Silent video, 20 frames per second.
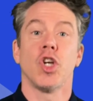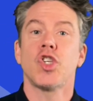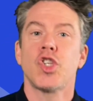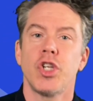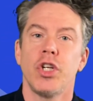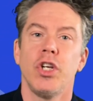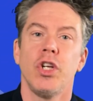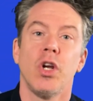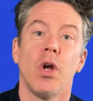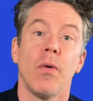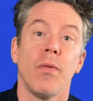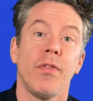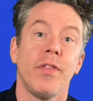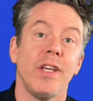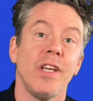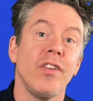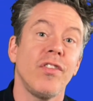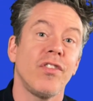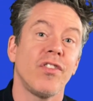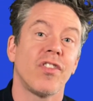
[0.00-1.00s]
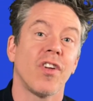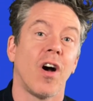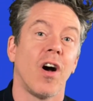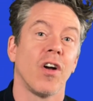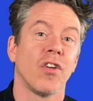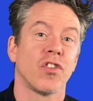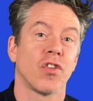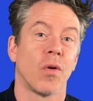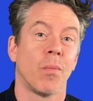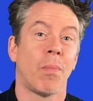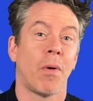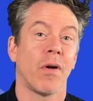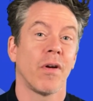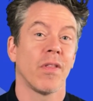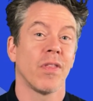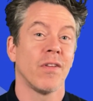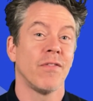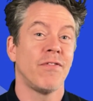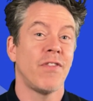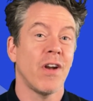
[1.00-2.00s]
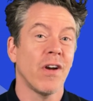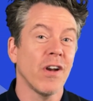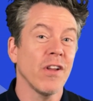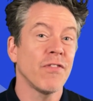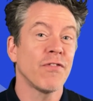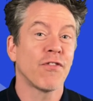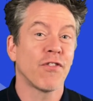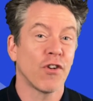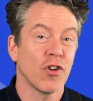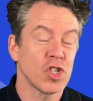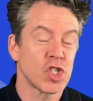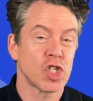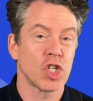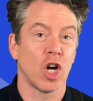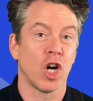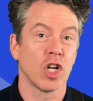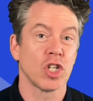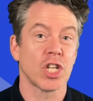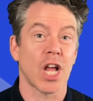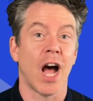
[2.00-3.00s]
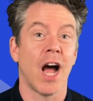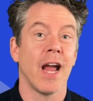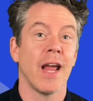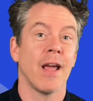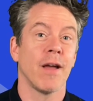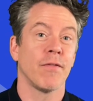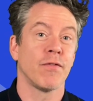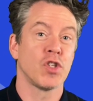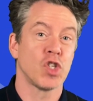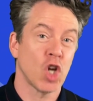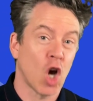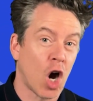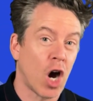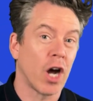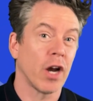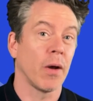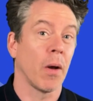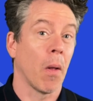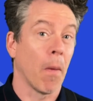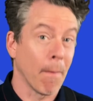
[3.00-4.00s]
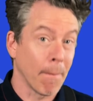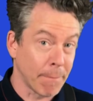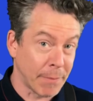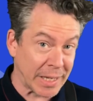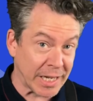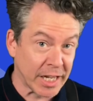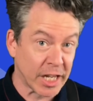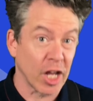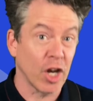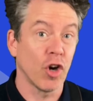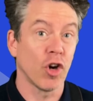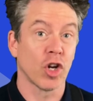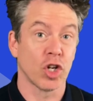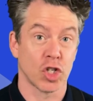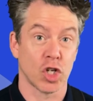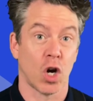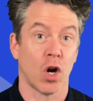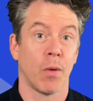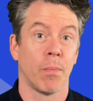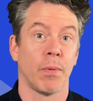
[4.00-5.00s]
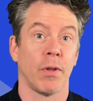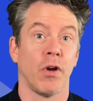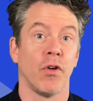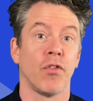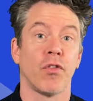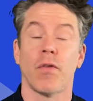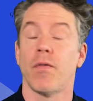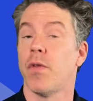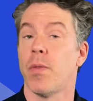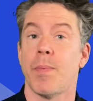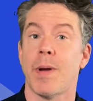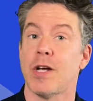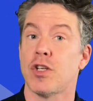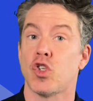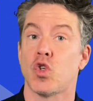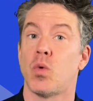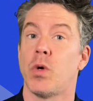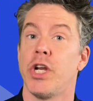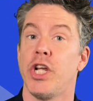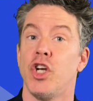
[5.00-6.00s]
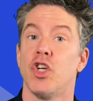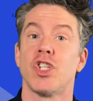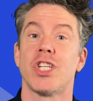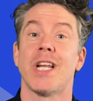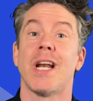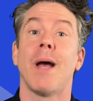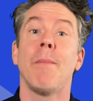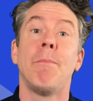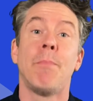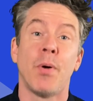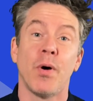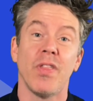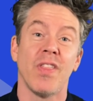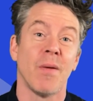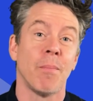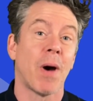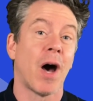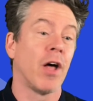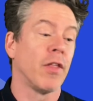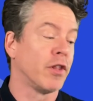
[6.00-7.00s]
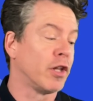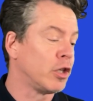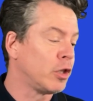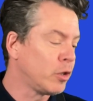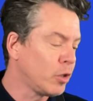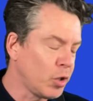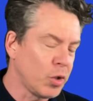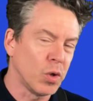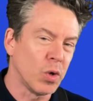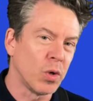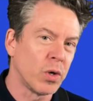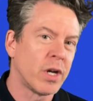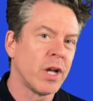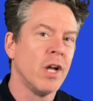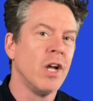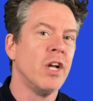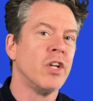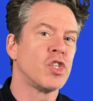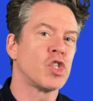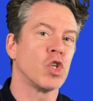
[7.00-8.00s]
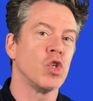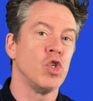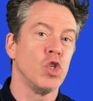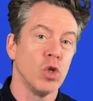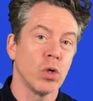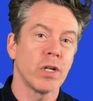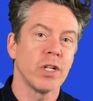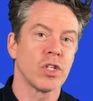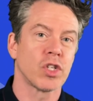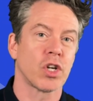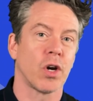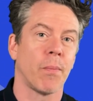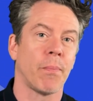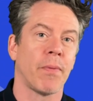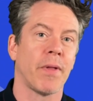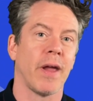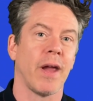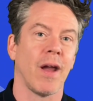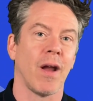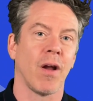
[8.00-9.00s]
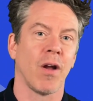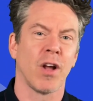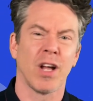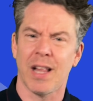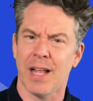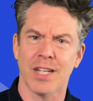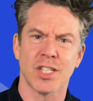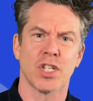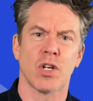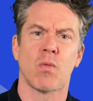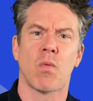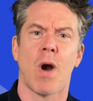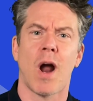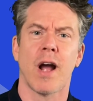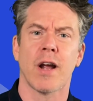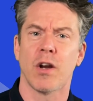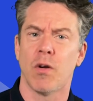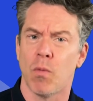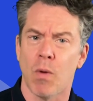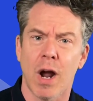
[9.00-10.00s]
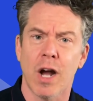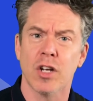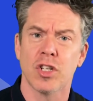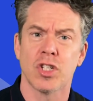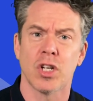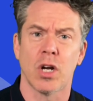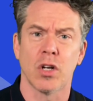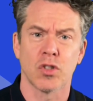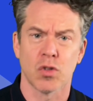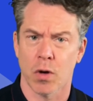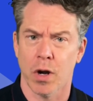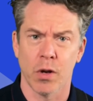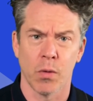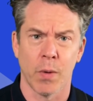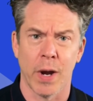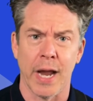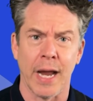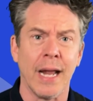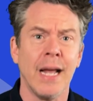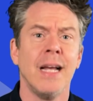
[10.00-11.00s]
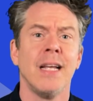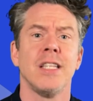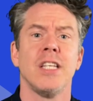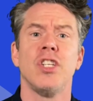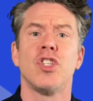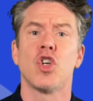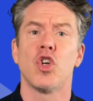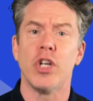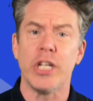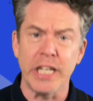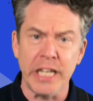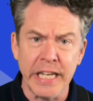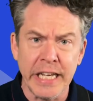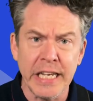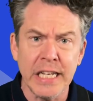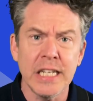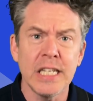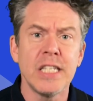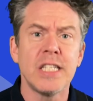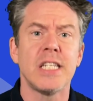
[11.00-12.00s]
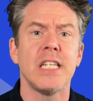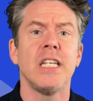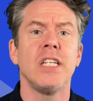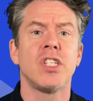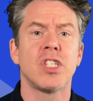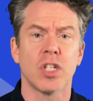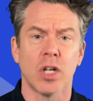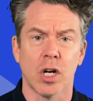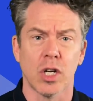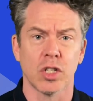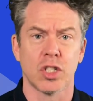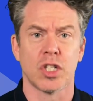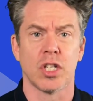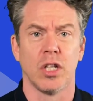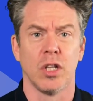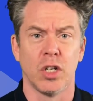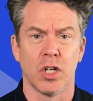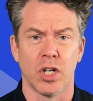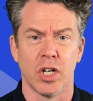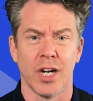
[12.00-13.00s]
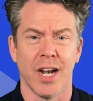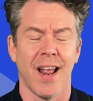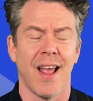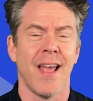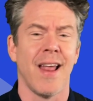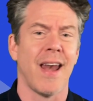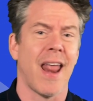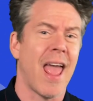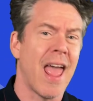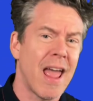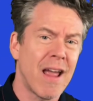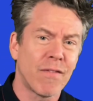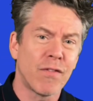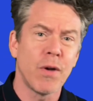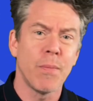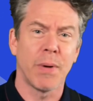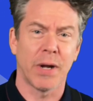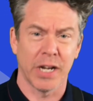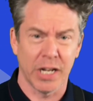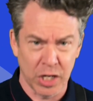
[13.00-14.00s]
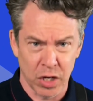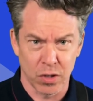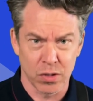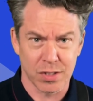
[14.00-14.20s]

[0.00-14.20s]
so you know, these songs are part of the very first songs I have taught beginner guitar players over the past 20 years, and I'm putting them on the Loog so you can start playing classic rock and rock songs right away. These are easy songs to learn, and everybody knows